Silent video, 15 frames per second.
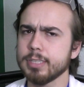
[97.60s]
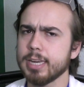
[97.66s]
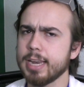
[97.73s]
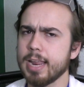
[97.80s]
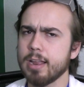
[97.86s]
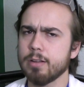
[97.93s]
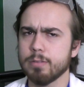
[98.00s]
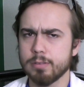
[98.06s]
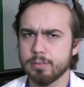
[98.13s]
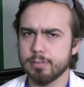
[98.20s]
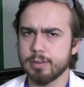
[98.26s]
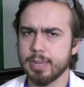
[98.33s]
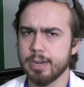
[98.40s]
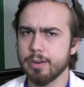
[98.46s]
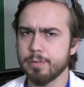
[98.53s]
Now,
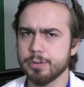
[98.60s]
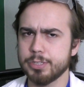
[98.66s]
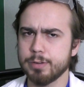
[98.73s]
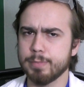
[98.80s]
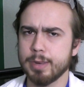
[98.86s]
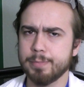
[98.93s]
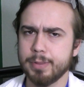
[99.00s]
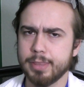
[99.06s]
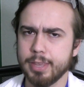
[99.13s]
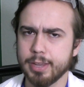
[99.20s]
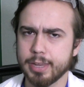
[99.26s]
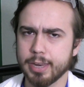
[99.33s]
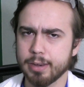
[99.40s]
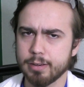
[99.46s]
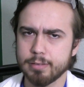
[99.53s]
I know what you might be
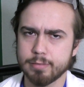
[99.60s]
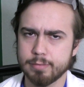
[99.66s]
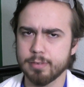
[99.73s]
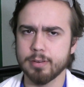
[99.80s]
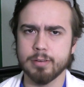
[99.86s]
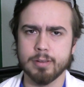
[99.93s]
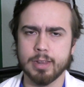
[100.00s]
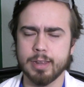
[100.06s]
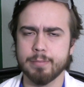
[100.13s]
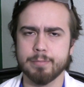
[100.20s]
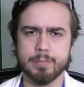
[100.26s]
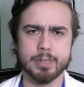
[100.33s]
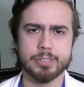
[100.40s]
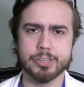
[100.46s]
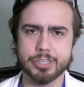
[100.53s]
thinking.
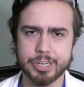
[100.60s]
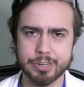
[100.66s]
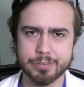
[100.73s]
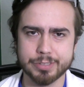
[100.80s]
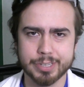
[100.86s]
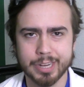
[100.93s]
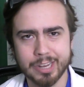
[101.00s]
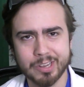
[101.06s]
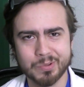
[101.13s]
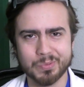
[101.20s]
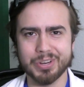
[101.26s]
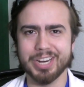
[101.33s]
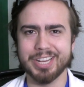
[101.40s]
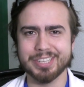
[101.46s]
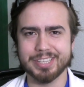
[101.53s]
Mr. Jones,
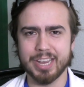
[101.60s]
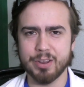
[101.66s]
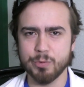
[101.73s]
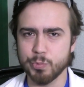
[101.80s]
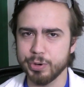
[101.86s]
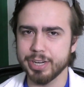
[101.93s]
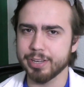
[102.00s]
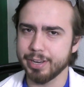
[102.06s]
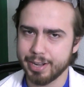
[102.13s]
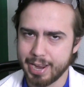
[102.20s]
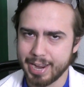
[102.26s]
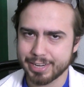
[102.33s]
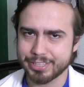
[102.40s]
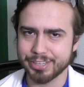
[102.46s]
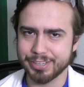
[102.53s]
what is a wheel and
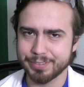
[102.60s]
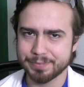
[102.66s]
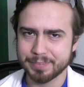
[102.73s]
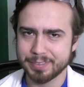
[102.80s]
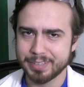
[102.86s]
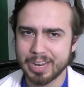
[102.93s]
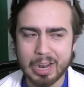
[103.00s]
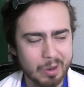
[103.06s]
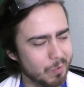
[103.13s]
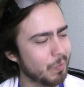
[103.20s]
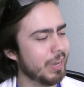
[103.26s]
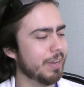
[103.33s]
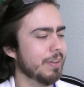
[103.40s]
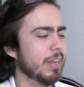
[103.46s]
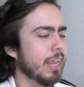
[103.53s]
axle?
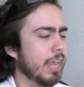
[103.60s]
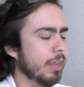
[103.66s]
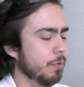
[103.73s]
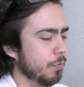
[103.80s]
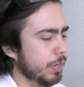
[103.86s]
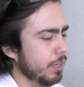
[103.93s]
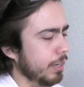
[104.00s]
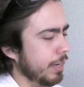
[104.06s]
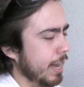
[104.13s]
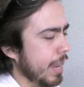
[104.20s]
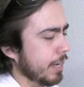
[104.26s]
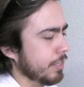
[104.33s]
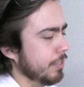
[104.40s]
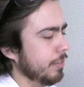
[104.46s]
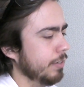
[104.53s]
Well, a wheel and
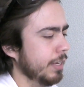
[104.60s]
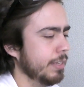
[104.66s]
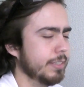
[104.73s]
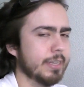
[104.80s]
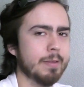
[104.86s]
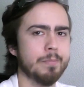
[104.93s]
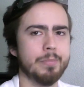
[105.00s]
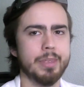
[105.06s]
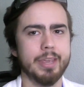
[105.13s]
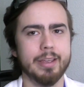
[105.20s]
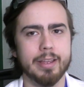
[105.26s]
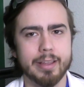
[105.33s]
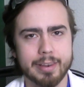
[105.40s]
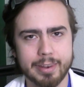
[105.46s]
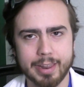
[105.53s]
axle is
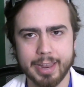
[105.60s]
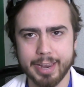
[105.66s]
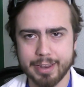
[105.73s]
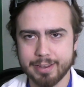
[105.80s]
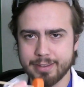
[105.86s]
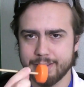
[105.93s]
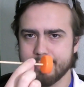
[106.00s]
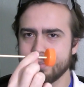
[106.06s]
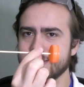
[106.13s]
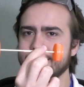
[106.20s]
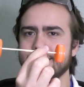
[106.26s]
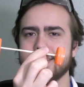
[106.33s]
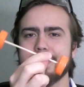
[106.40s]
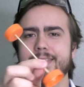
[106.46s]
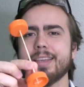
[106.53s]
something like
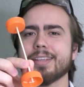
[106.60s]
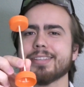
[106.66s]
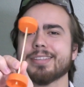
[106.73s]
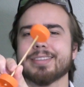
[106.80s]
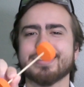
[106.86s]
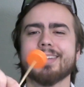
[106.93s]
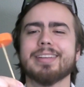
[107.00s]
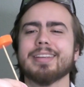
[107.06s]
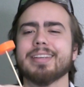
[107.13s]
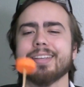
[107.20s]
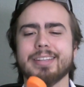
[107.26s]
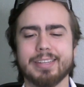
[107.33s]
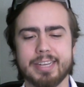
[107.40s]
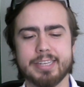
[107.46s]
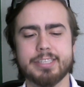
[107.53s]
this.
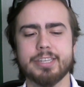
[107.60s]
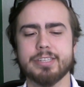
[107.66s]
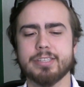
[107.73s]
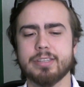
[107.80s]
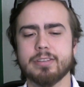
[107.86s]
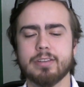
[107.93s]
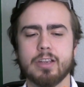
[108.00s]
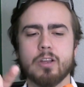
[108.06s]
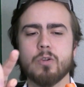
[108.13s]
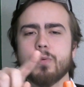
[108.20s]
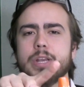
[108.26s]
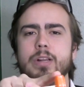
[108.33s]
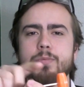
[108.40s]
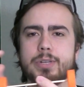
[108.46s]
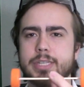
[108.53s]
It's just a
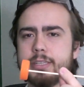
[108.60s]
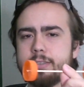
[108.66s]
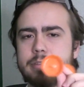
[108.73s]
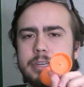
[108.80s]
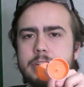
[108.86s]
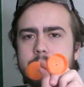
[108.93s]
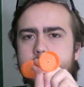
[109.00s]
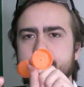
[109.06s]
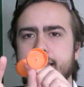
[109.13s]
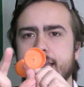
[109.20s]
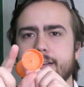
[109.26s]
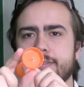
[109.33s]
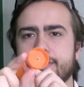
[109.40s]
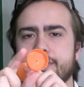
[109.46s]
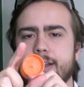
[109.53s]
wheel, which is, a
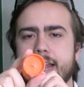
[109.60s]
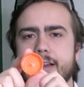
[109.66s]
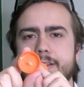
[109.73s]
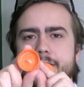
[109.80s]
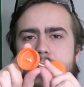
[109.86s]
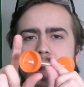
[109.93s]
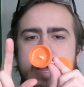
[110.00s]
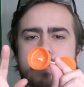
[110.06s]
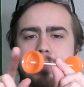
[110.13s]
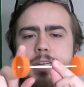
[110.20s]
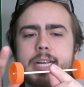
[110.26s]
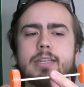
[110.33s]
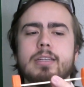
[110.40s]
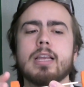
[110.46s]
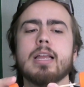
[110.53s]
kind of round
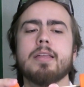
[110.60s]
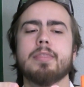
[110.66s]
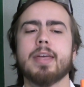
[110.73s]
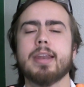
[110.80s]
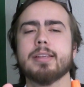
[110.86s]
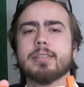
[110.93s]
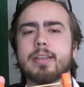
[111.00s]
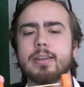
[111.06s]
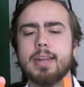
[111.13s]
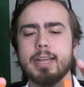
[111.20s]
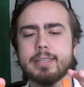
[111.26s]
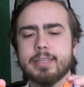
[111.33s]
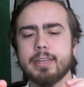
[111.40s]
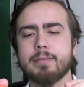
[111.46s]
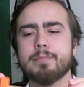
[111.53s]
object that is
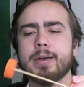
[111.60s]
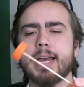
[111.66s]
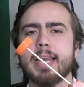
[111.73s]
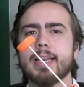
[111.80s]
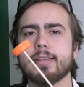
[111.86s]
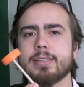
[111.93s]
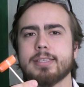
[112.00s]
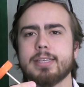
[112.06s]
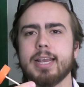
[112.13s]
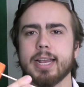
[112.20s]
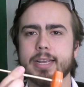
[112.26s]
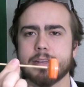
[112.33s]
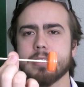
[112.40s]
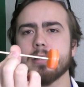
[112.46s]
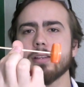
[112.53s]
connected by a
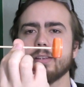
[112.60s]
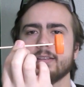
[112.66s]
stick.